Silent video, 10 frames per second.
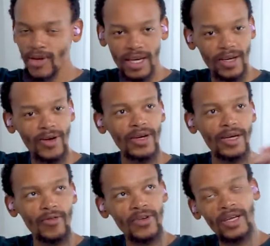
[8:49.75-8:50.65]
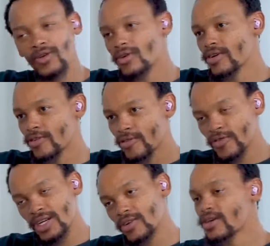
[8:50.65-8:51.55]
Okay, okay, ufuna logo, okay,
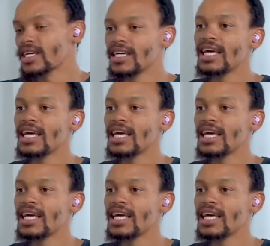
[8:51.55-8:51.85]
ufuna logo, okay."